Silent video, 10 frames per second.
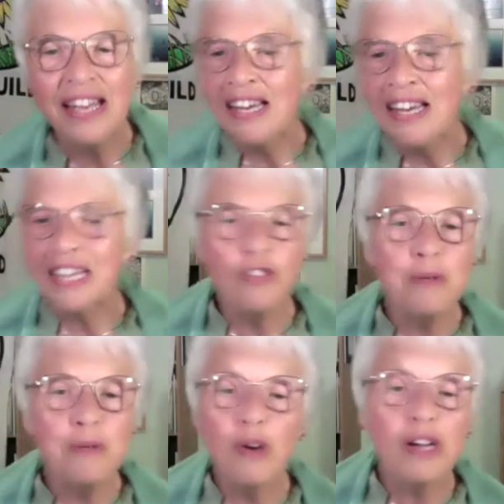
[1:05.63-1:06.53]
And if you've
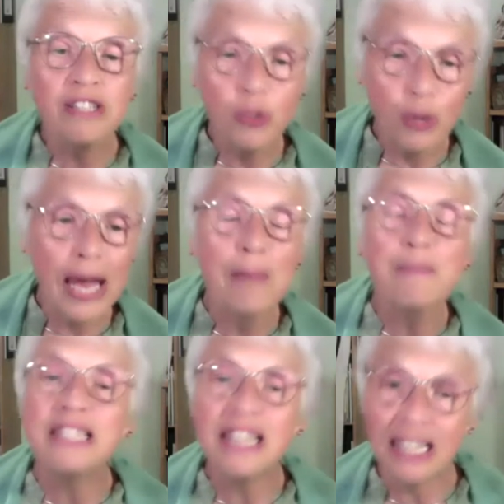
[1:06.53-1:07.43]
been wanting to do a happy
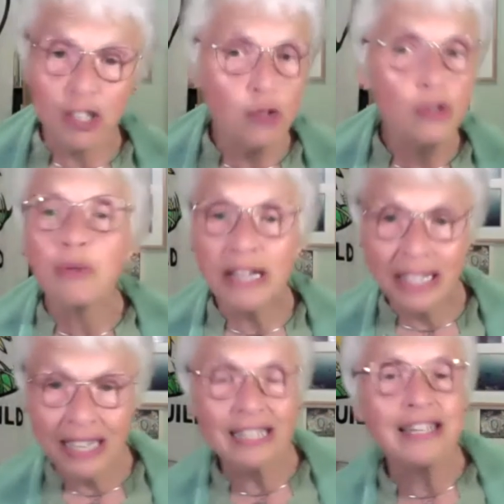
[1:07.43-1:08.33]
dance, you go right
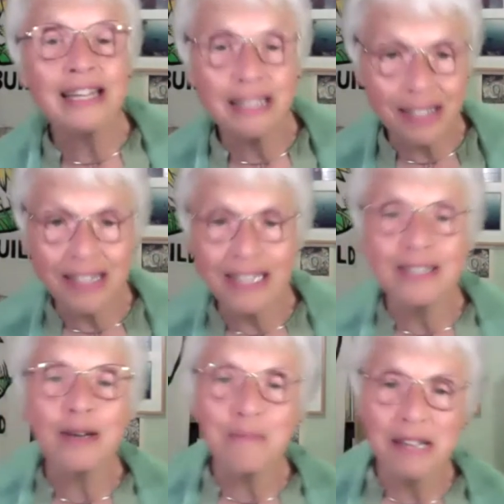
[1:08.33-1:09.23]
ahead and stand
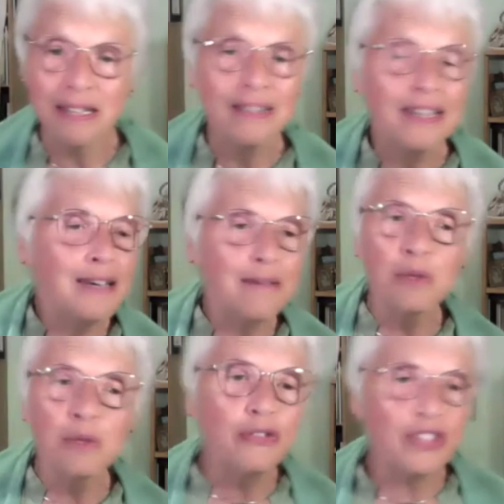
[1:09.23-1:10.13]
up and
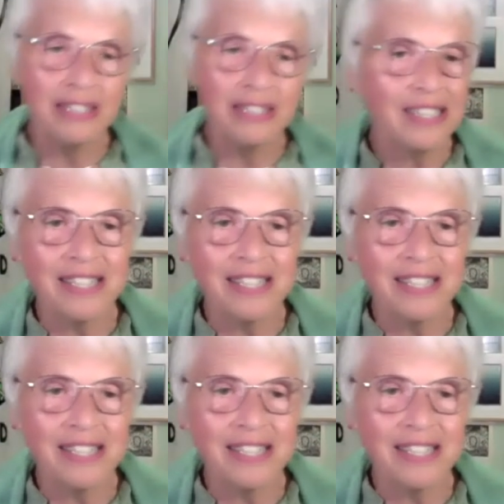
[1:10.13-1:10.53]
move it, because